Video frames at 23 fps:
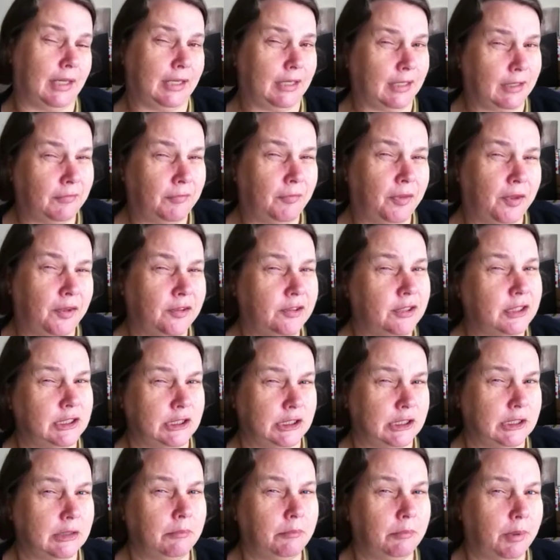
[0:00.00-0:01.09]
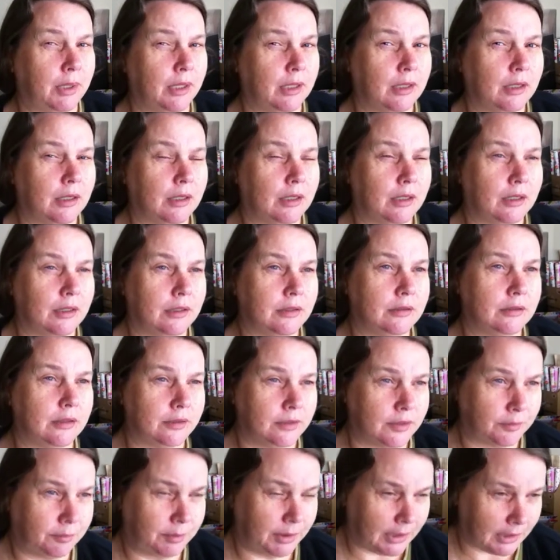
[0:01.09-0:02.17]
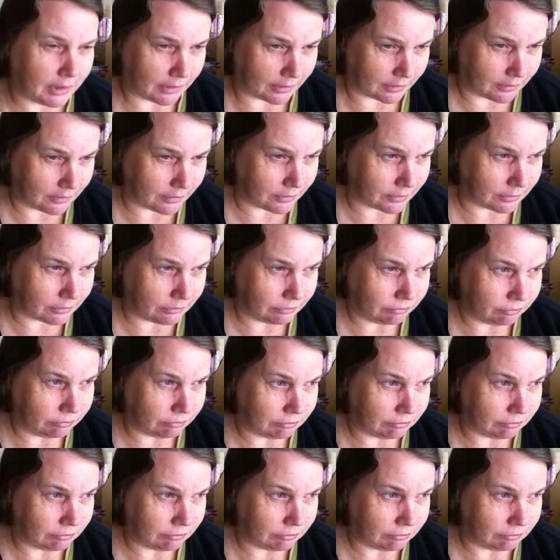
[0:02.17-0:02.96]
If the stitching bug disappears,